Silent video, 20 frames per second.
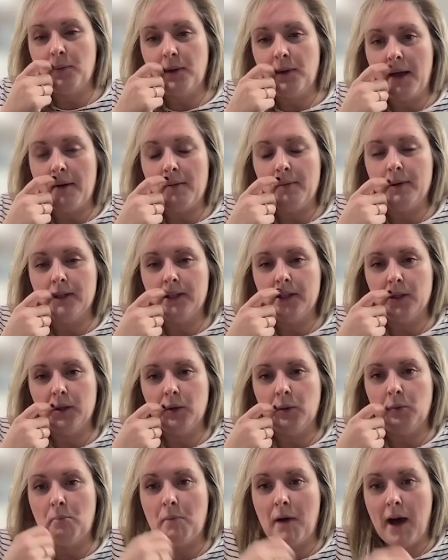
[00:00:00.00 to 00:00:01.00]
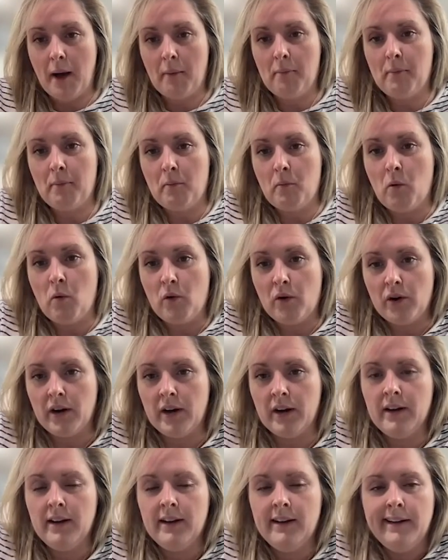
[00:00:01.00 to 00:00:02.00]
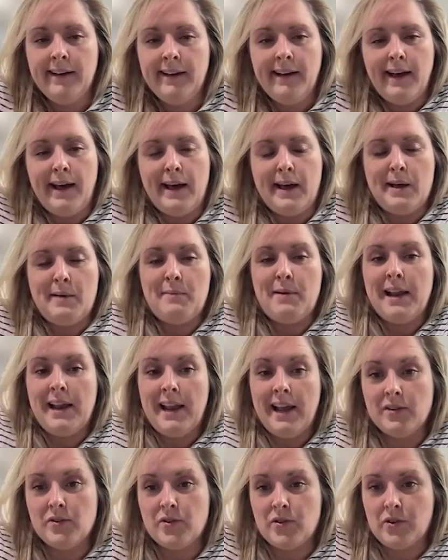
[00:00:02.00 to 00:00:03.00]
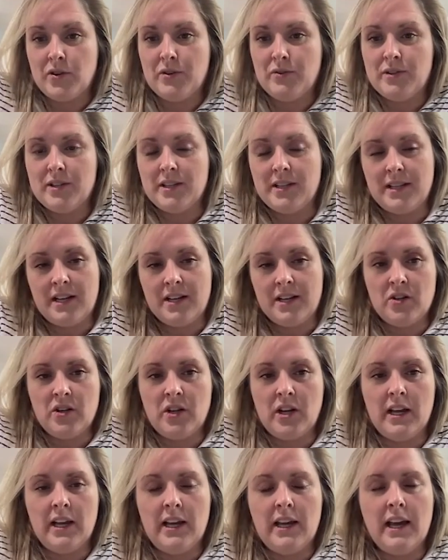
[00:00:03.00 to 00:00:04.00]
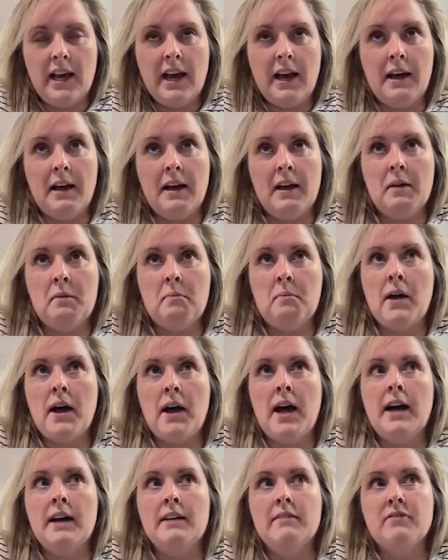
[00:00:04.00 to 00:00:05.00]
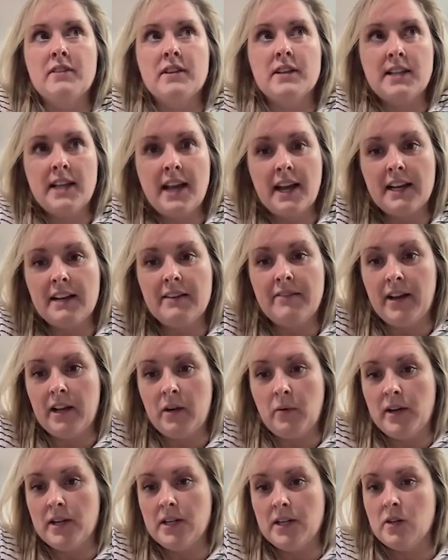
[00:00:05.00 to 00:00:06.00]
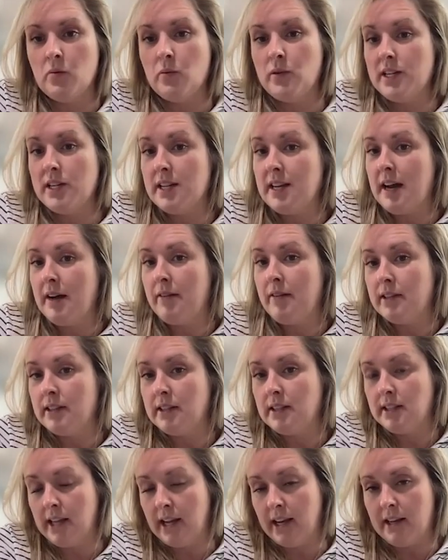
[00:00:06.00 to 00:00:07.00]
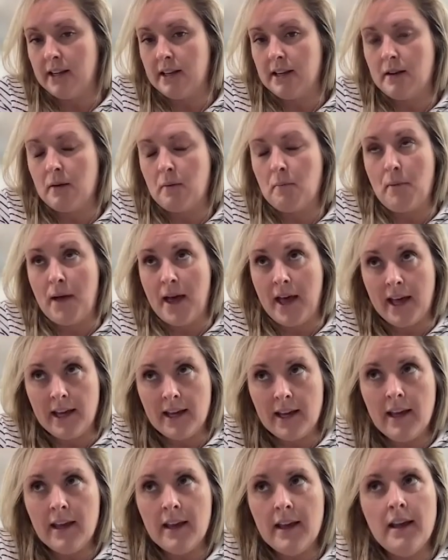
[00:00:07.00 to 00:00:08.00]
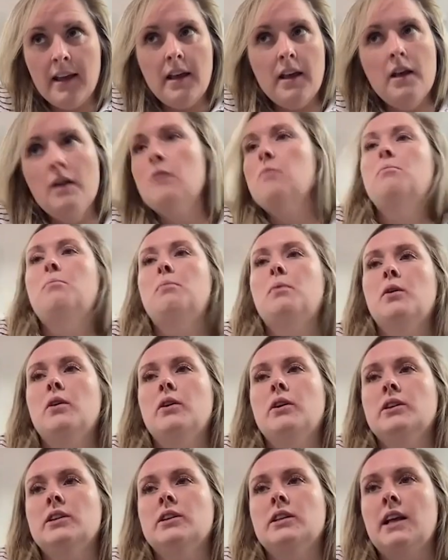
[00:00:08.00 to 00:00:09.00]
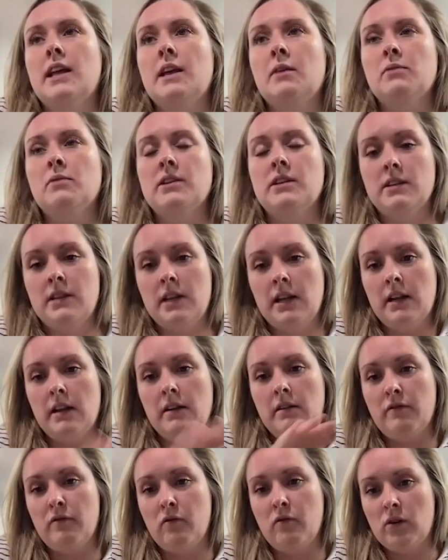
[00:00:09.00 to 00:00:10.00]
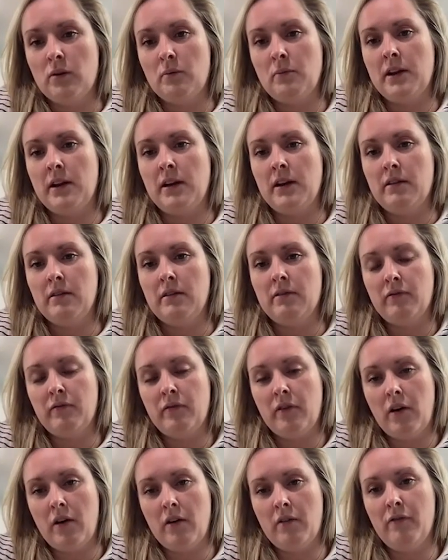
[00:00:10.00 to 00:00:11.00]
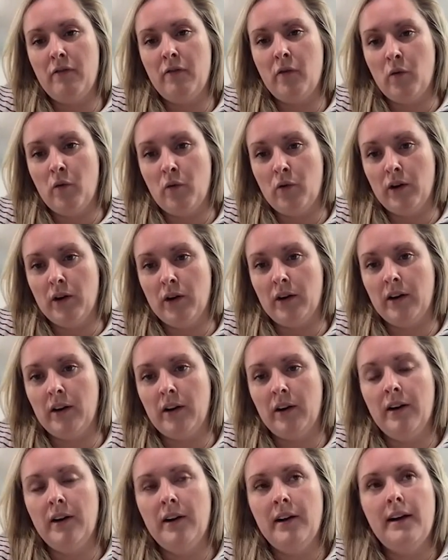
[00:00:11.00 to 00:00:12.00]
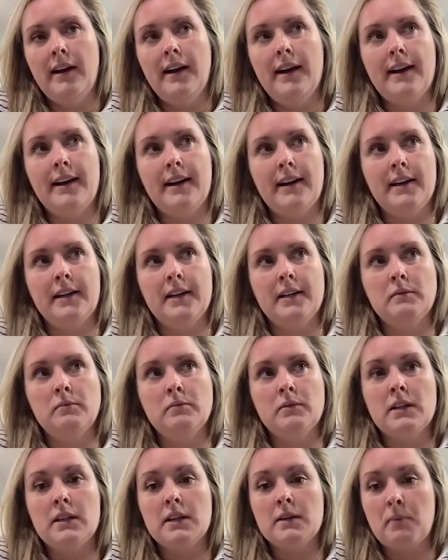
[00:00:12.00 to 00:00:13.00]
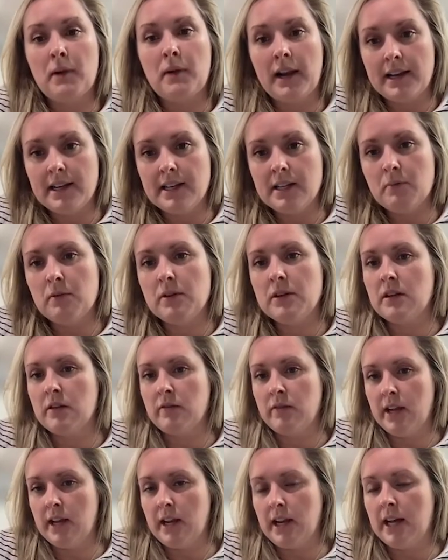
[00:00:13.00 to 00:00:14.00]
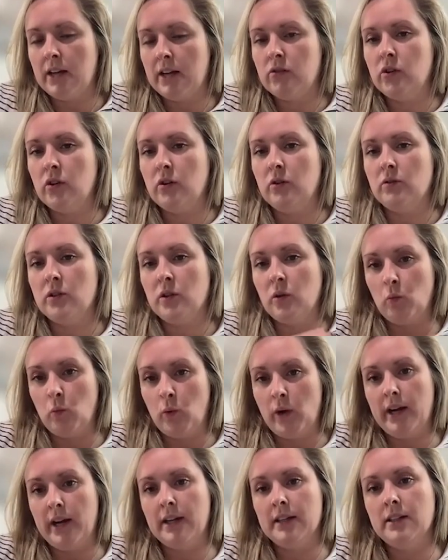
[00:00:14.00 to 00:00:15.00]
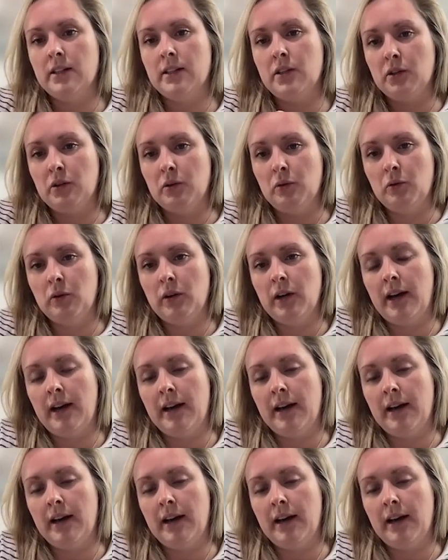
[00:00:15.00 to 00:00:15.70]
be able to map more electrodes essentially. And for the second evaluation, we didn't have a second Meg, but it was still informative for the placements of the electrodes and where to